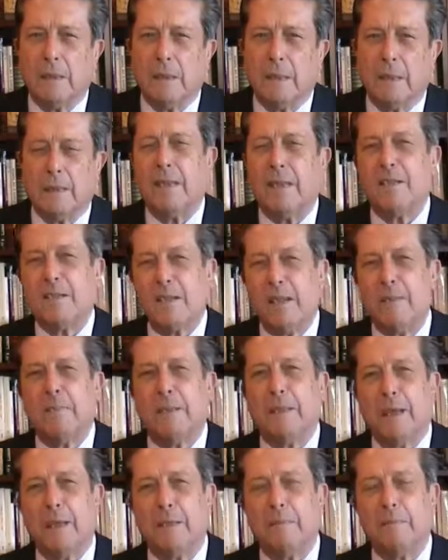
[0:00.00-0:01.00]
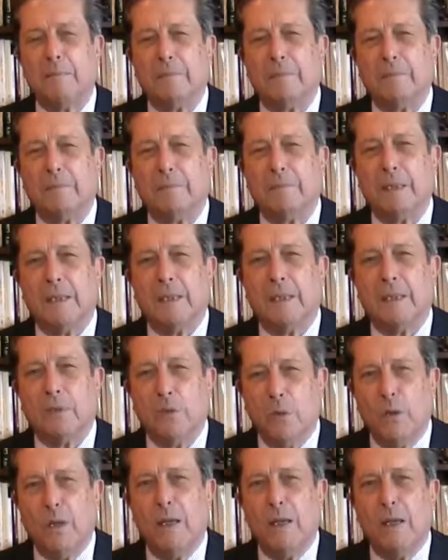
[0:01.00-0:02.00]
At the same time,
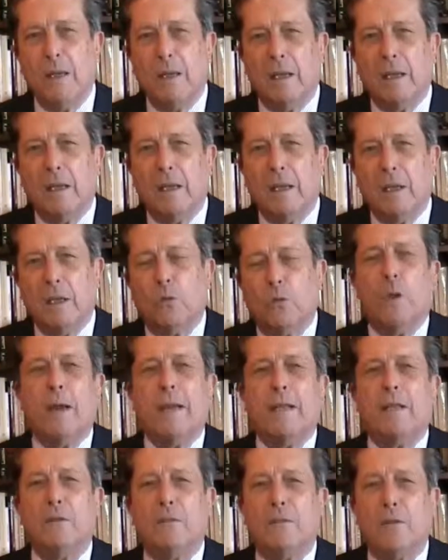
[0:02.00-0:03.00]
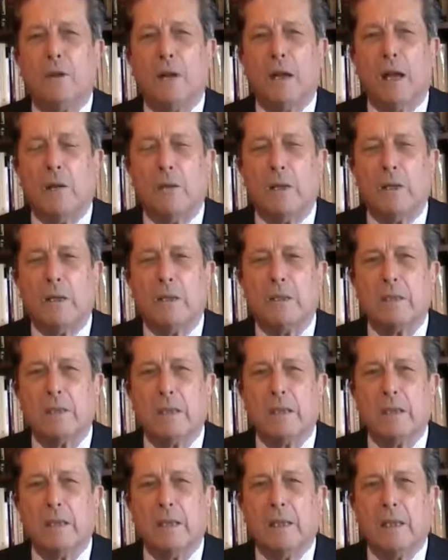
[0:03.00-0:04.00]
during 24 hours,
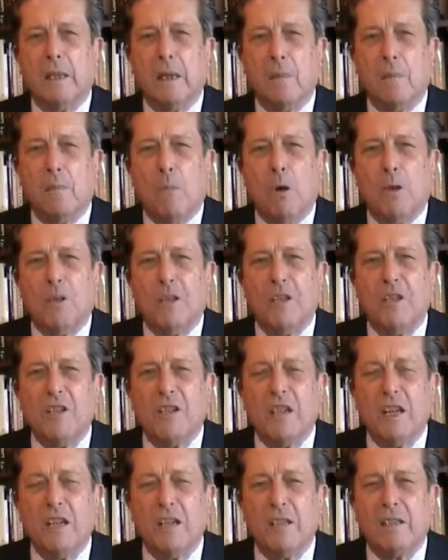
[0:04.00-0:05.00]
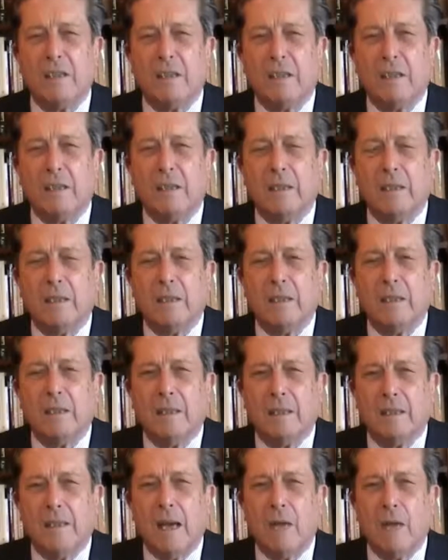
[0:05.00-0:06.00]
more than
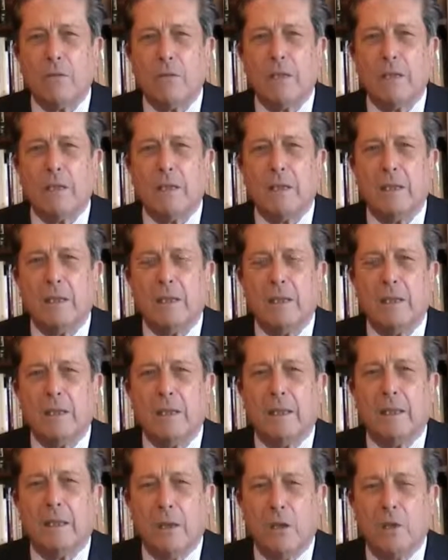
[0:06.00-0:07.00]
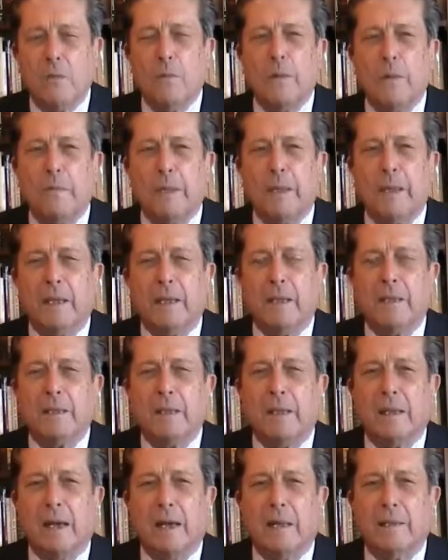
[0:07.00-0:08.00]
60,000 human beings
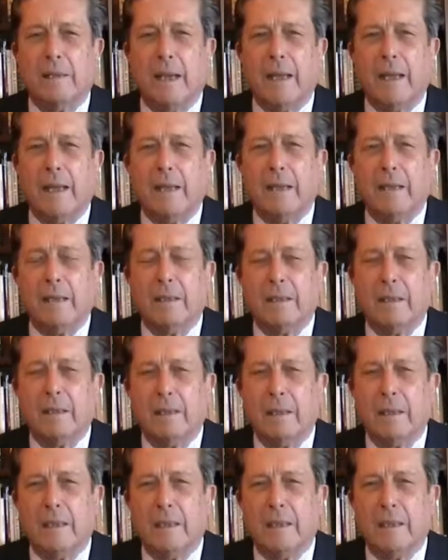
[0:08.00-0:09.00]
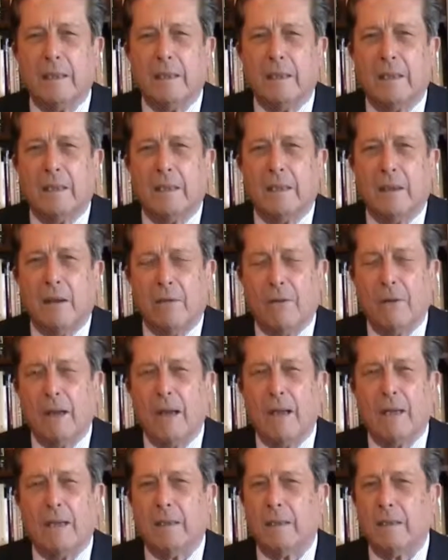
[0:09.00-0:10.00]
are dying of
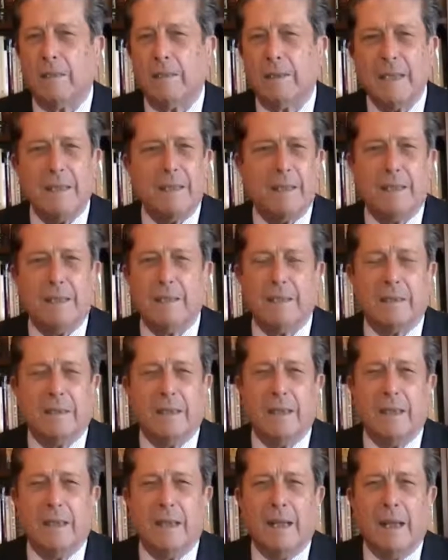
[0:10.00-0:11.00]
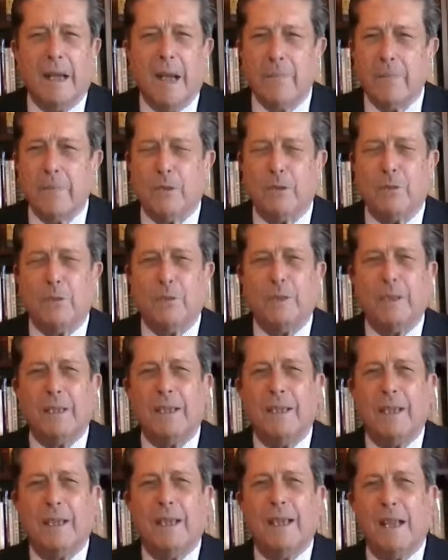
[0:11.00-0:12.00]
hunger. This is absolutely
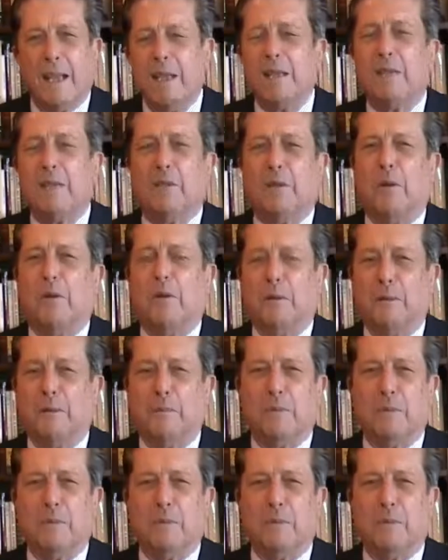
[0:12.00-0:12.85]
intolerable.